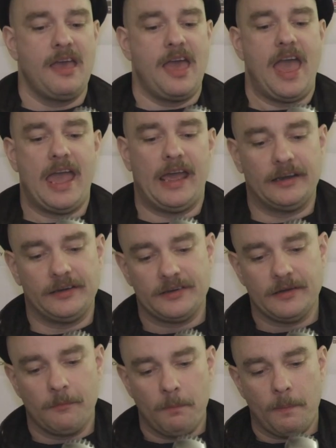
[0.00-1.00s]
And
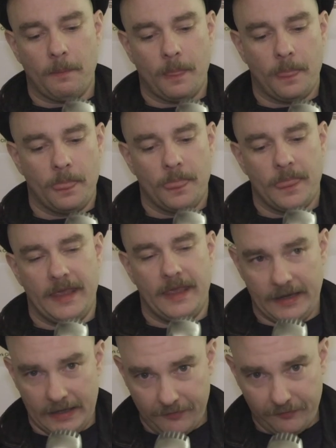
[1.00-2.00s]

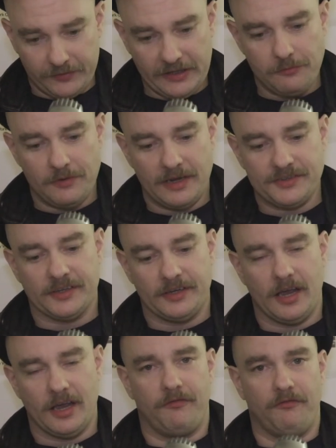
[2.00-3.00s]
if there isn't
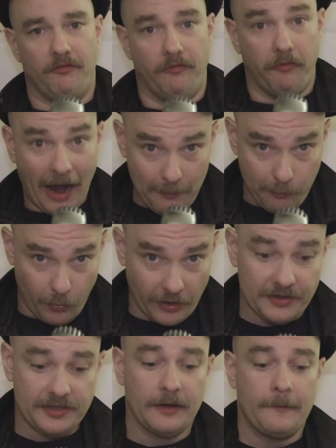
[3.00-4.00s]
a
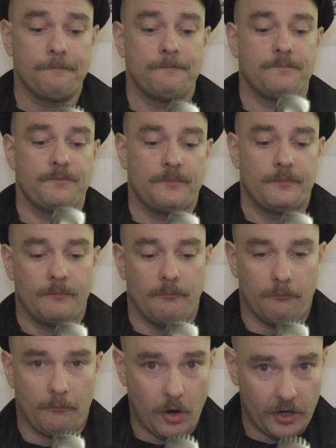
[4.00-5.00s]
vibrant
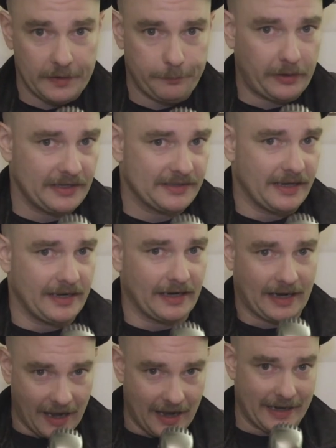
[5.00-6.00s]
marketplace and
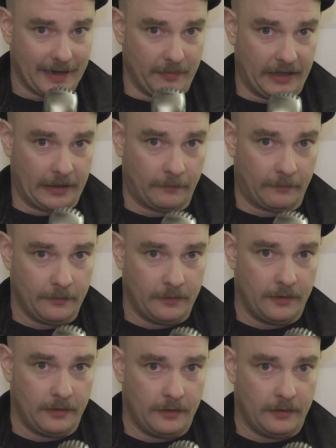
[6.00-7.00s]
economy
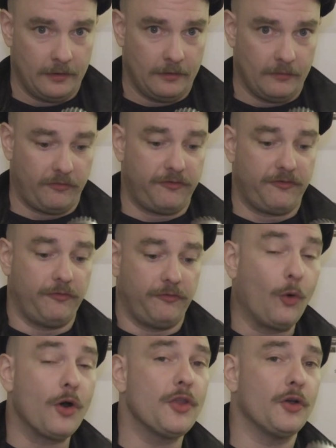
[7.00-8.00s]

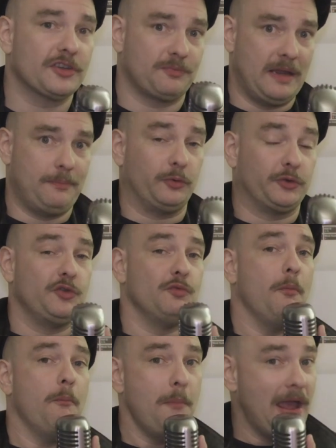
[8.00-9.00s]
for those people to
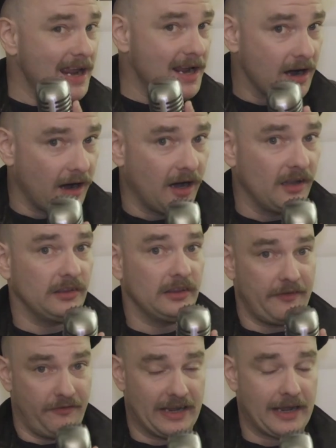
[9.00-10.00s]
make a
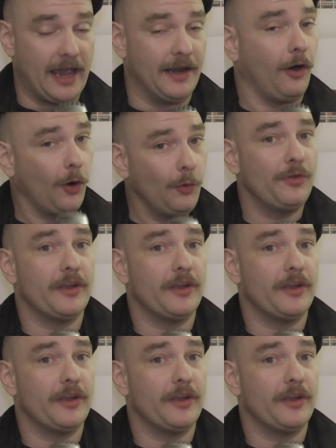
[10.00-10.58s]
living and hone their